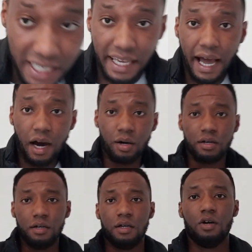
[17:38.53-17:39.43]
get out
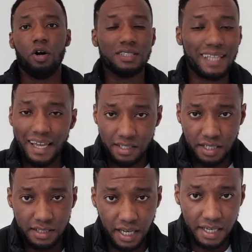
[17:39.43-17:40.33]
on dates
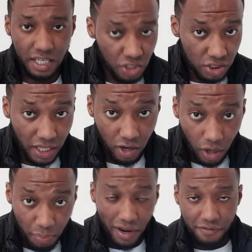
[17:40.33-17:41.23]
and that. It's because they're on
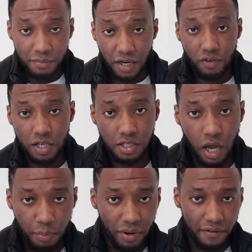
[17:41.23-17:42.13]
a break from their ass
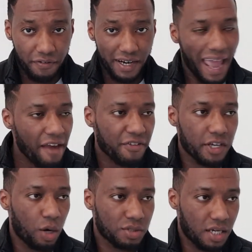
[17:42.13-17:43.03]
out boyfriend. Every
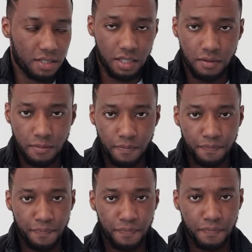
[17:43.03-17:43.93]
girl does it.
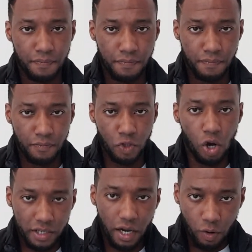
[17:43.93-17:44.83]

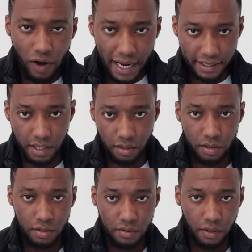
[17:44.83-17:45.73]
Your girl right now,
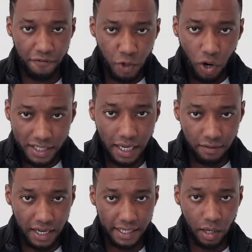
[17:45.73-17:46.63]
if you got a girl
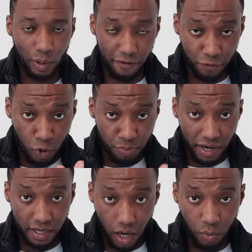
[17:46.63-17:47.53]
right now, if you
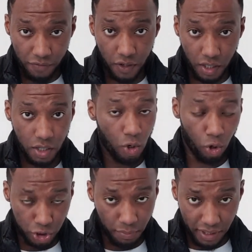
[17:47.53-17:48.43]
break up with her
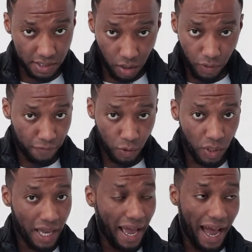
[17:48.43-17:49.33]
or she breaks up with you
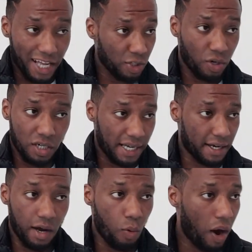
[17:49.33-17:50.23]
and you're on like
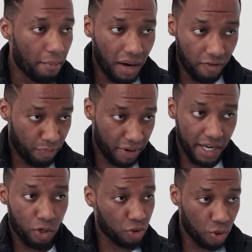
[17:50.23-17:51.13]
a one month
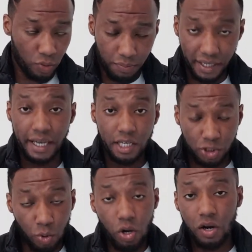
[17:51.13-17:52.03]
break or two week break,
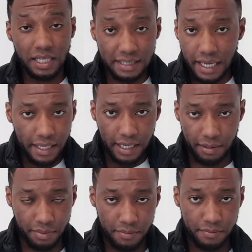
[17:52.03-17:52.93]
she'll go on a dating app